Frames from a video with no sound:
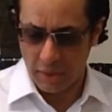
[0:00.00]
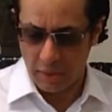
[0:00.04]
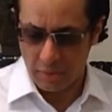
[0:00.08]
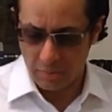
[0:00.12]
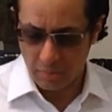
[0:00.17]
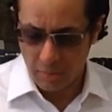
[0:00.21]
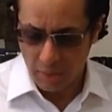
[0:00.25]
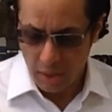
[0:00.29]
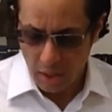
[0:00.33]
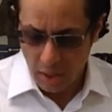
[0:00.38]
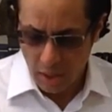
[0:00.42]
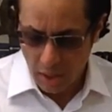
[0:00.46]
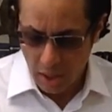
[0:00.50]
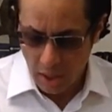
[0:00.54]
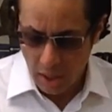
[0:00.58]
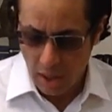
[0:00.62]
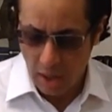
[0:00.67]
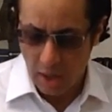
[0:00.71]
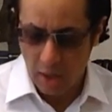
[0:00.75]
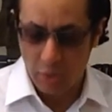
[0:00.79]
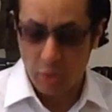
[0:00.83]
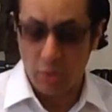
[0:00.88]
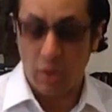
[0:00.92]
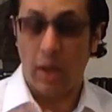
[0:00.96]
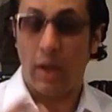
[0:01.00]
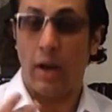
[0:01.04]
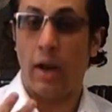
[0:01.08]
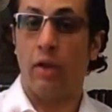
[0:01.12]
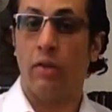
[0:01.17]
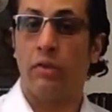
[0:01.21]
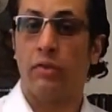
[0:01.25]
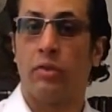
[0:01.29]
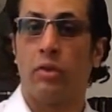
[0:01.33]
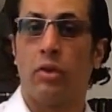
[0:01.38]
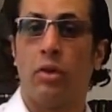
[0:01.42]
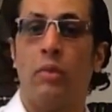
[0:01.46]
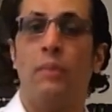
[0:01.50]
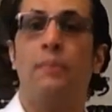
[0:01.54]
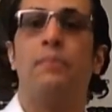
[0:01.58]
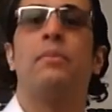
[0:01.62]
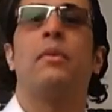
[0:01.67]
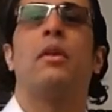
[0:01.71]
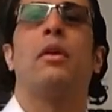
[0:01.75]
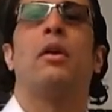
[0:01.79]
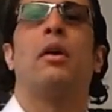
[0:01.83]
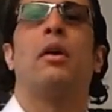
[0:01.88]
You can also